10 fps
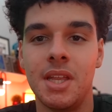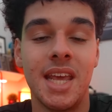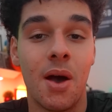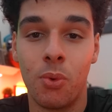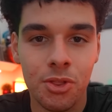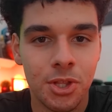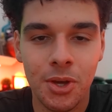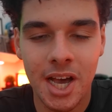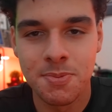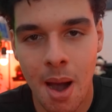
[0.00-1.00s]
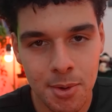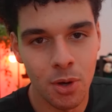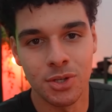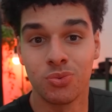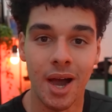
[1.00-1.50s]
And yeah, one thing you guys probably
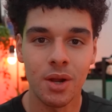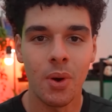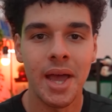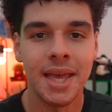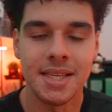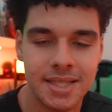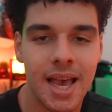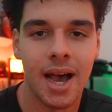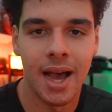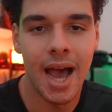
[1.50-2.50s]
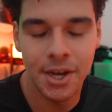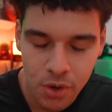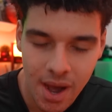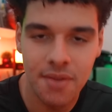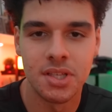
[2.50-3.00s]
noticed right away is yeah, I
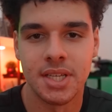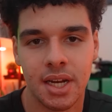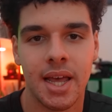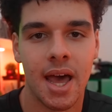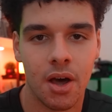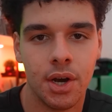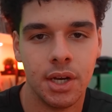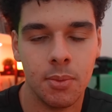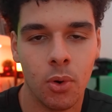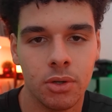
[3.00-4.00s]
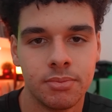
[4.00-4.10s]
don't have the Santa hat on anymore.